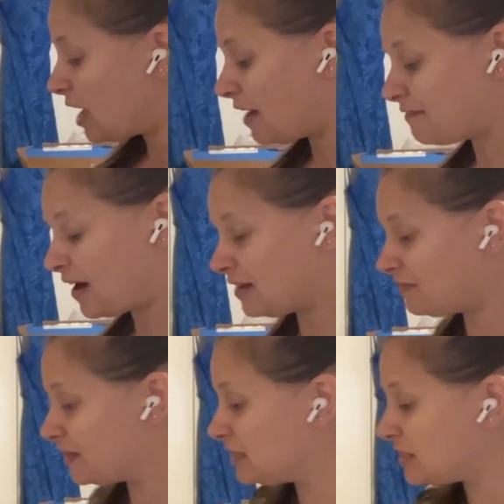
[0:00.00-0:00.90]
I find
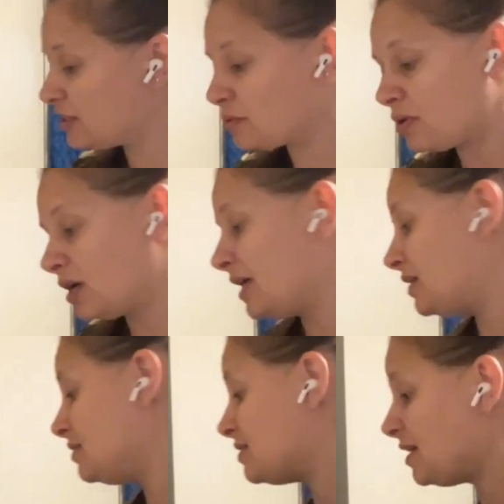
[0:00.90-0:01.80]
vintage
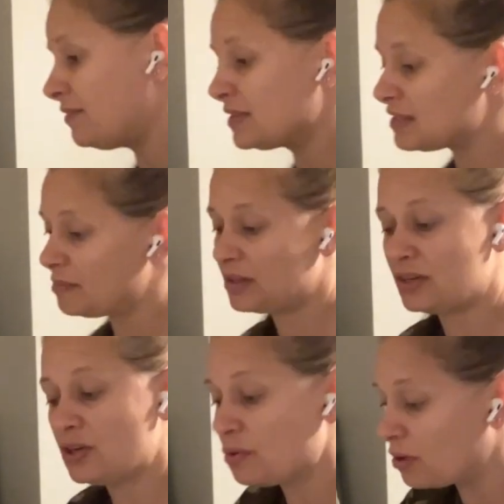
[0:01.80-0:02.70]
ones, even some of the
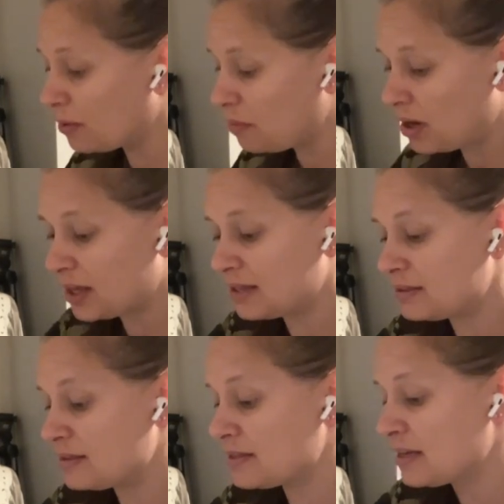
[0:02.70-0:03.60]
newer
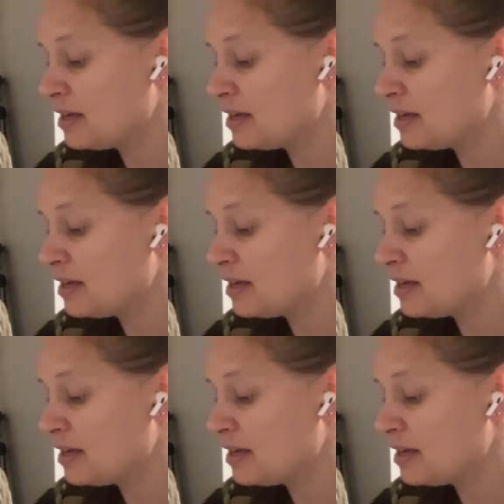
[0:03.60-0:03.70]
ones.